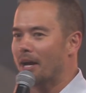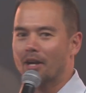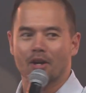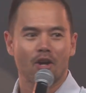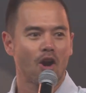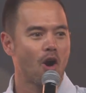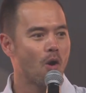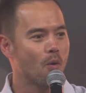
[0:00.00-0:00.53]
had
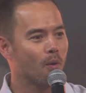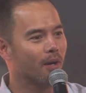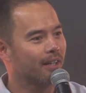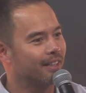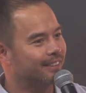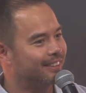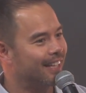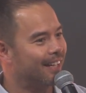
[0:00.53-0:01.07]
a
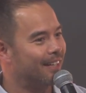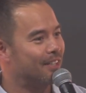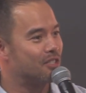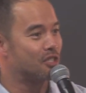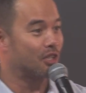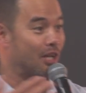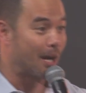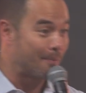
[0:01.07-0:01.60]
coworker tell you you
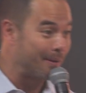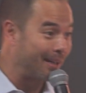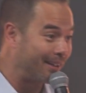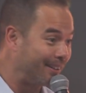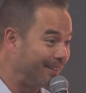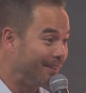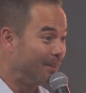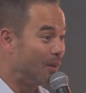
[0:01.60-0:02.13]
should come
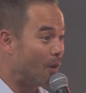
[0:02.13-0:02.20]
here,